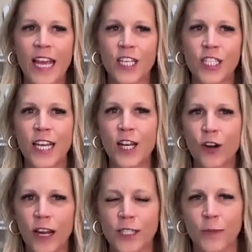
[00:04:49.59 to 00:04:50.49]
And she
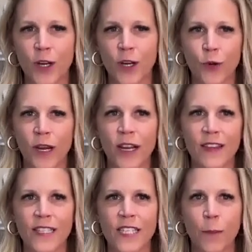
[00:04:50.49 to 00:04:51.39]
and her husband
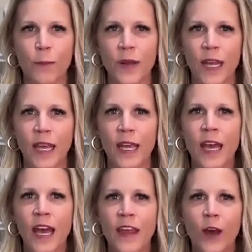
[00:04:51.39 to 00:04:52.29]
created this company